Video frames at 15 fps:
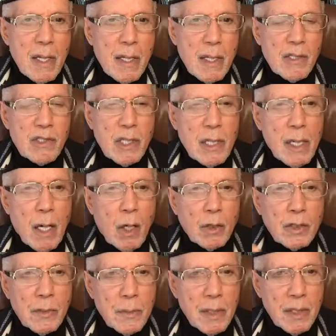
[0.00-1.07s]
is the
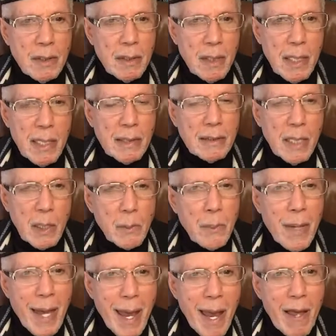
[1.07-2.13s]
ultimate healing
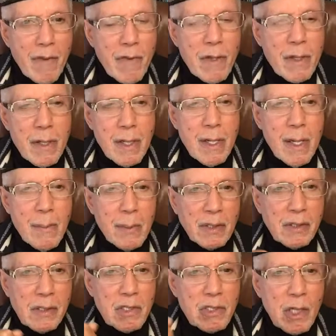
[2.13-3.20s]
path,
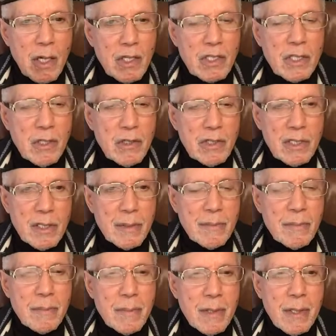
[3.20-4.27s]
but there's also
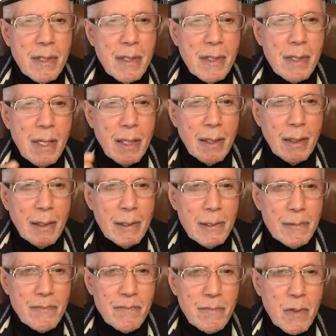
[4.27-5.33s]
some
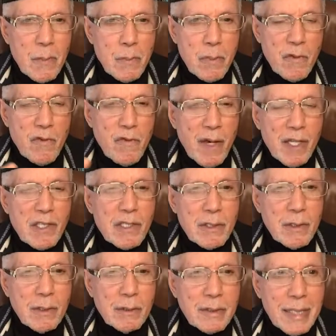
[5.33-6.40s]

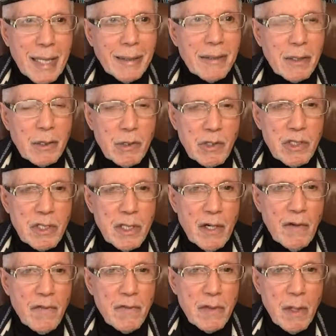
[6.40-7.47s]
professional, technical
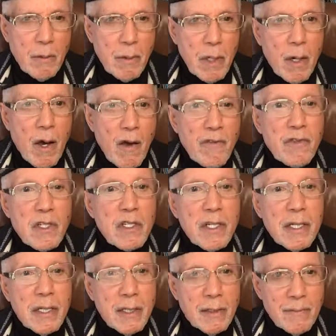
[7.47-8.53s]
stuff that we often
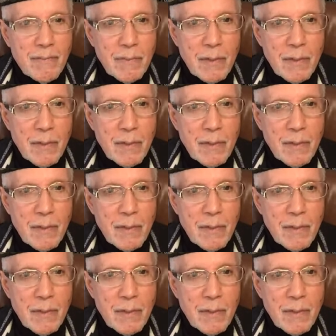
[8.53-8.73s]
need.